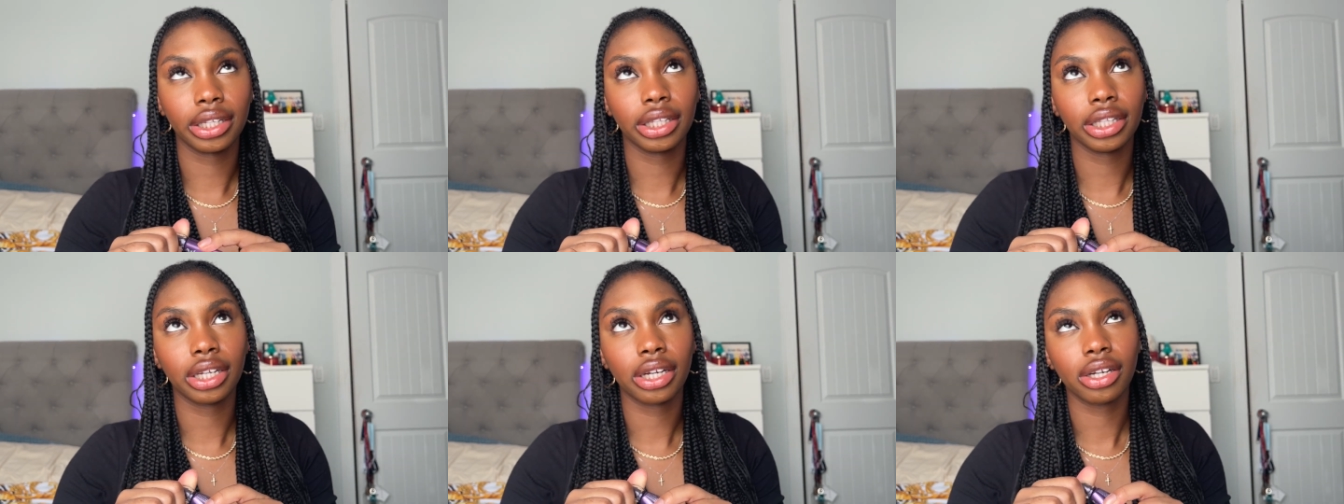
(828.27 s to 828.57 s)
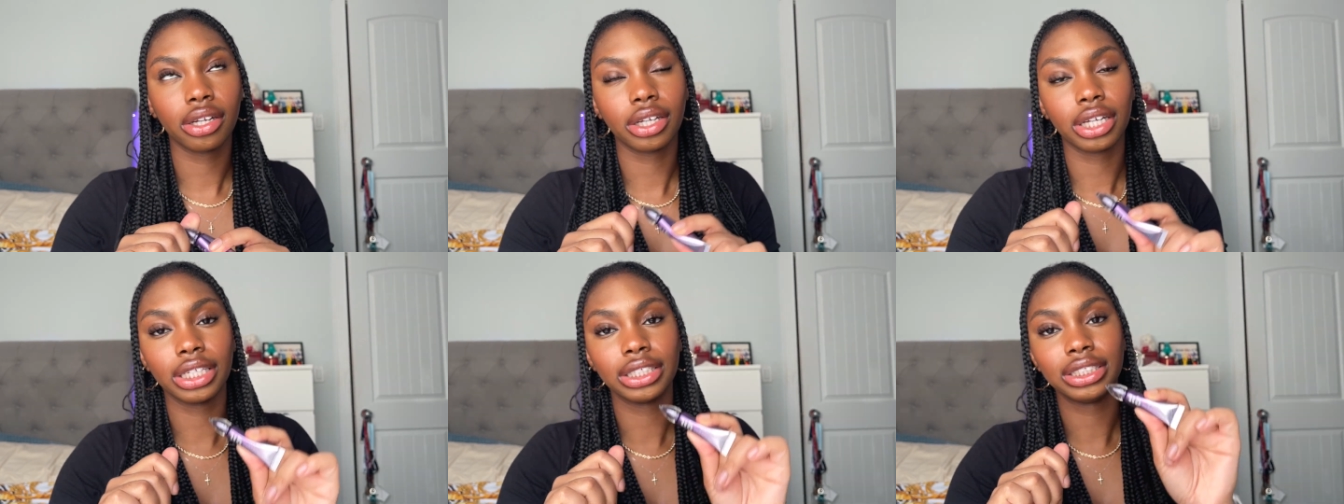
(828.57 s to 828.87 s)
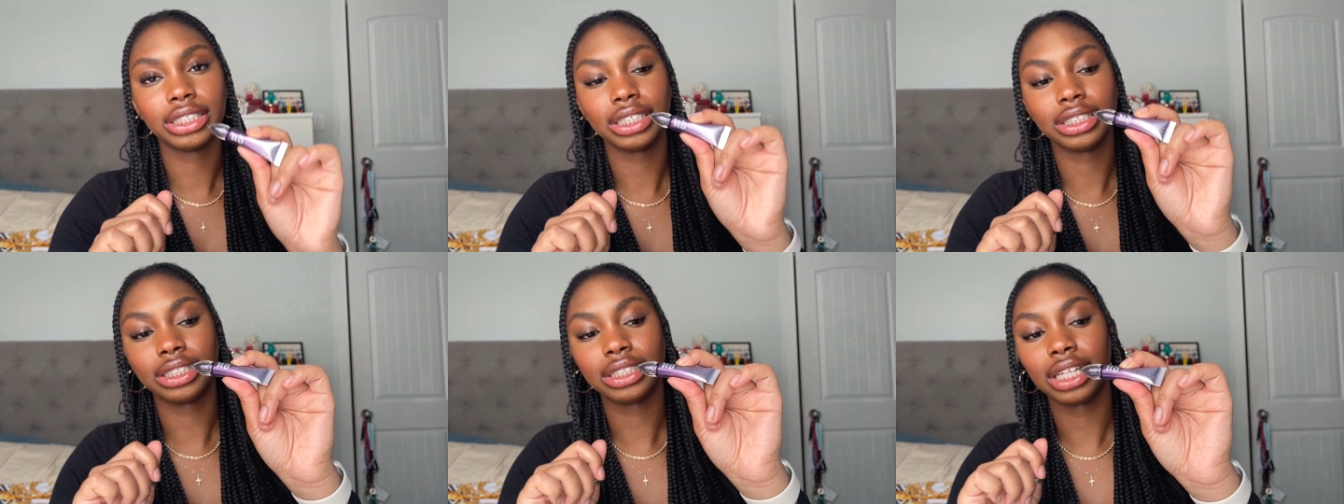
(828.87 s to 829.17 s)
little
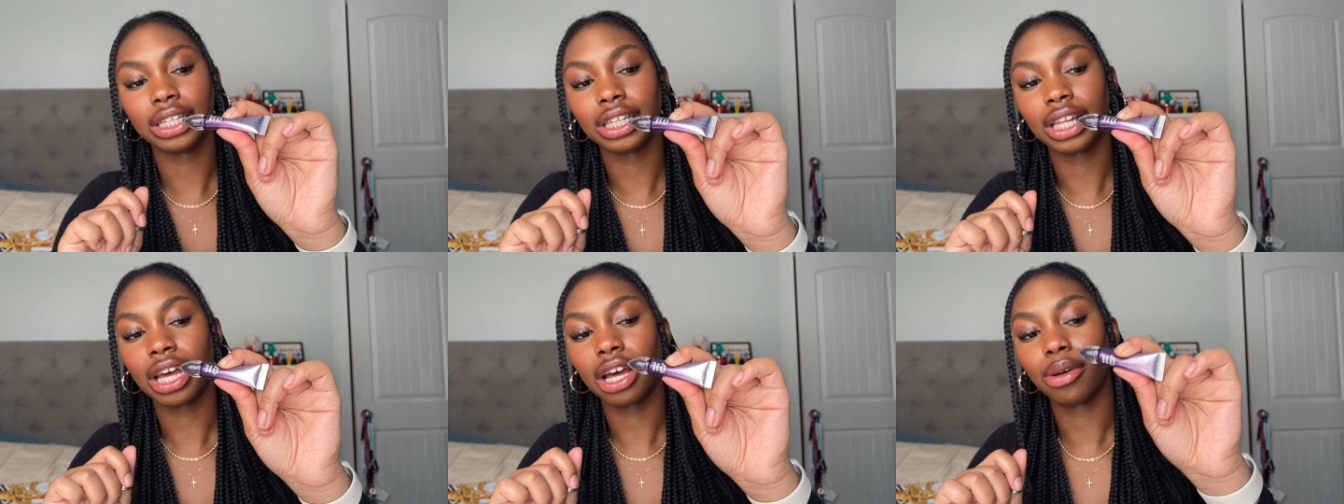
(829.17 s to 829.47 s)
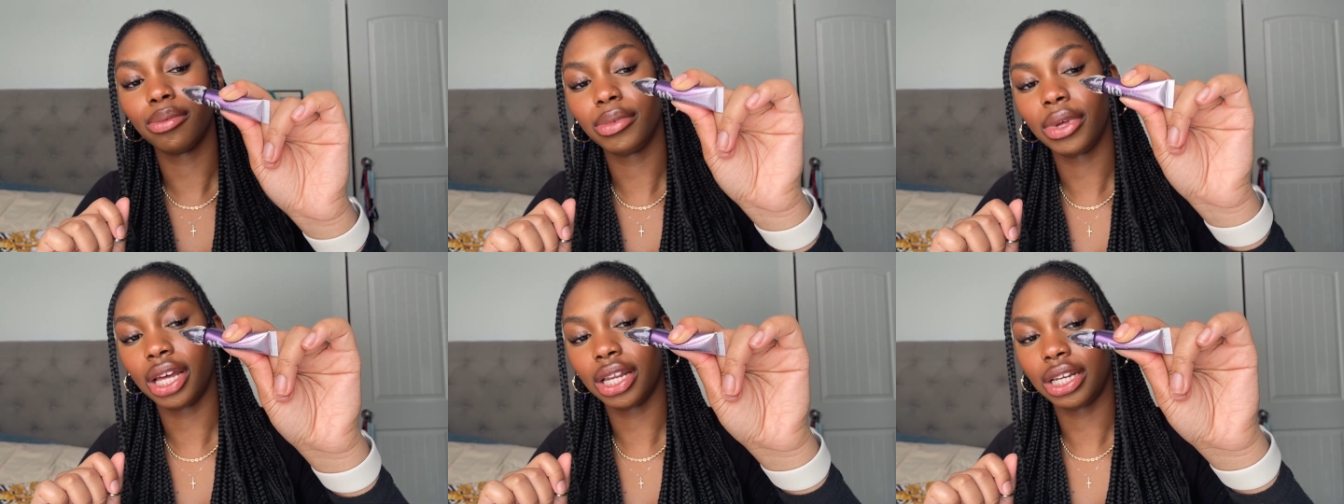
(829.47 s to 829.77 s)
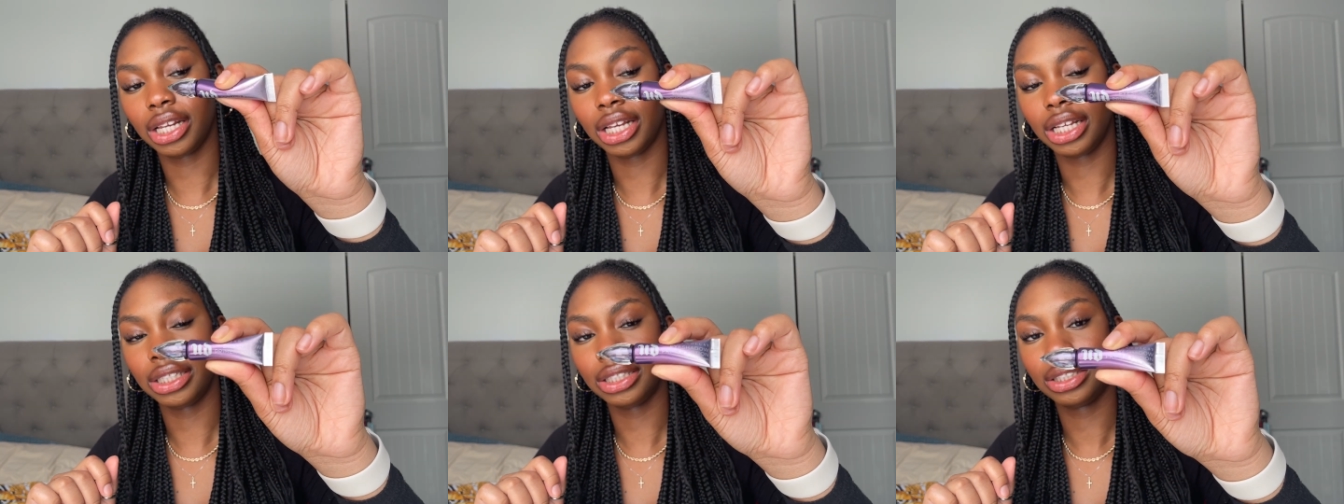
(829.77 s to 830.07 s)
assistant that helped me out
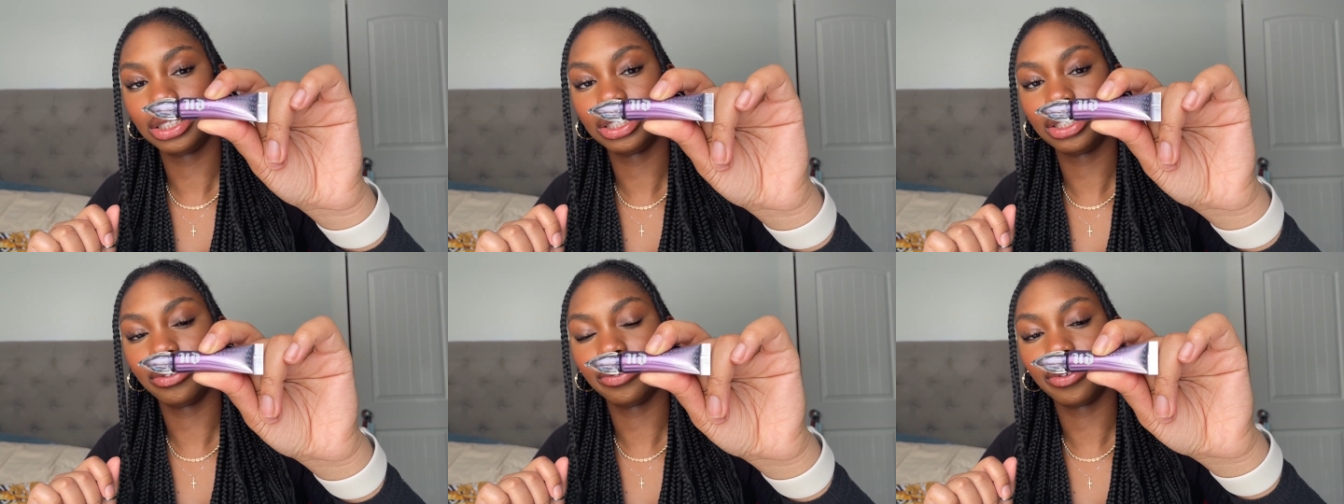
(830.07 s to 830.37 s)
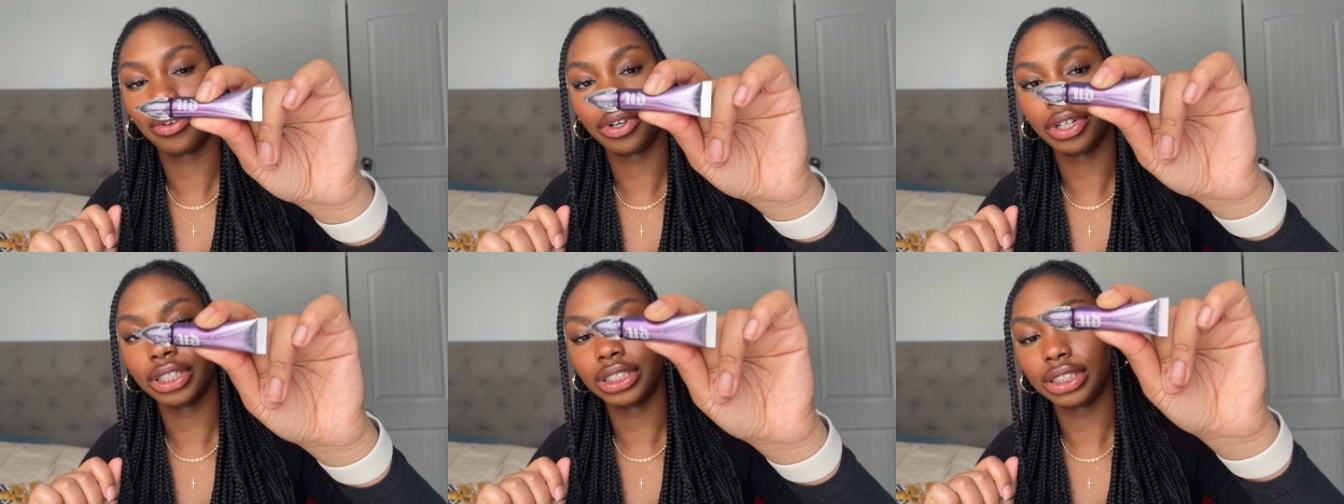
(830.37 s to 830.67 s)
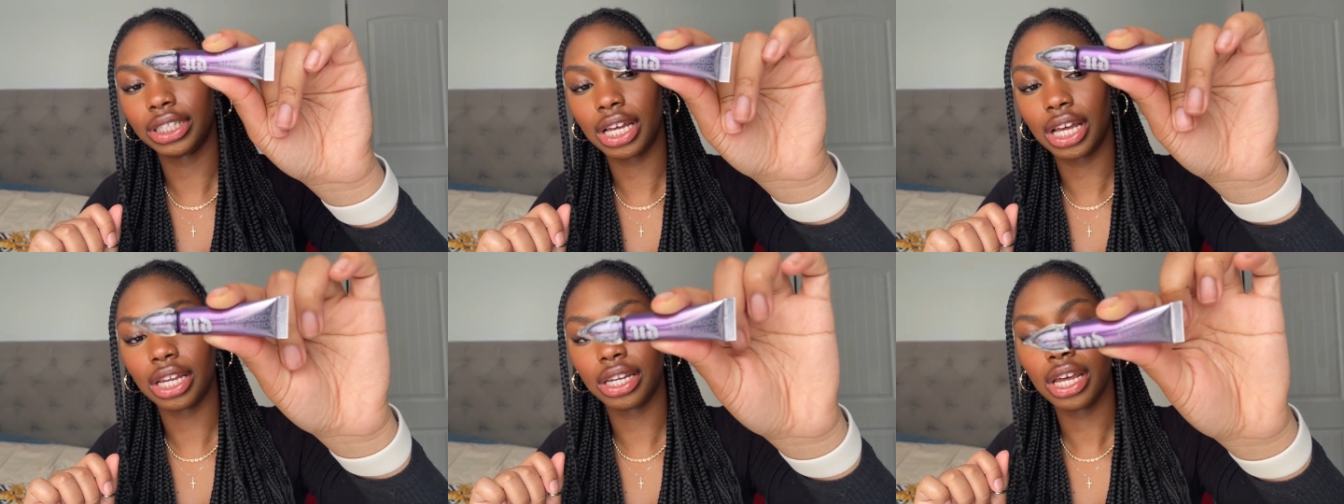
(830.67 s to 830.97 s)
at sephora
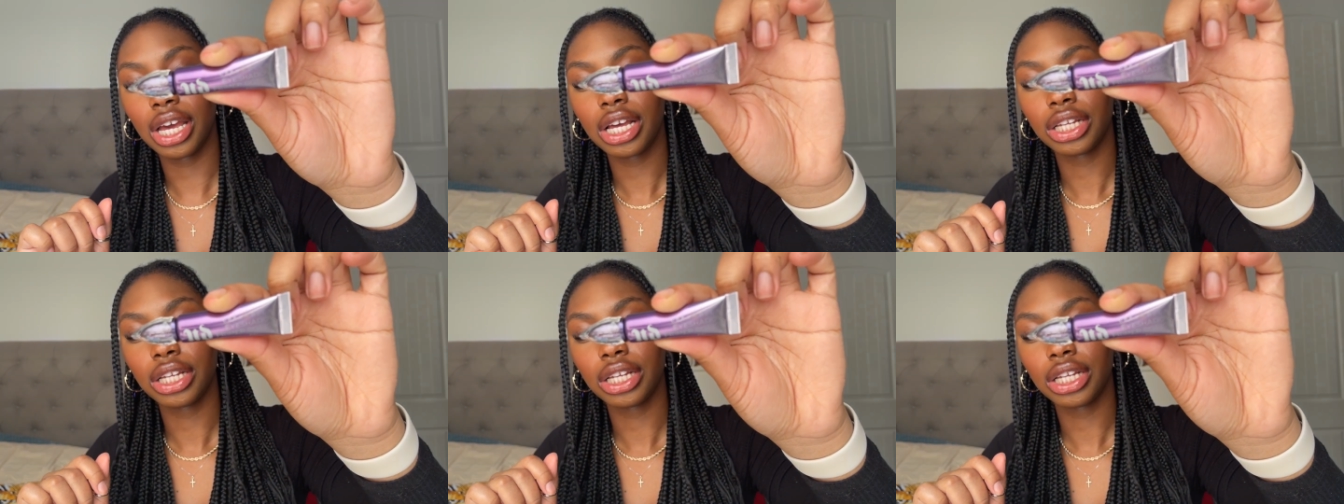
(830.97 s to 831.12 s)
said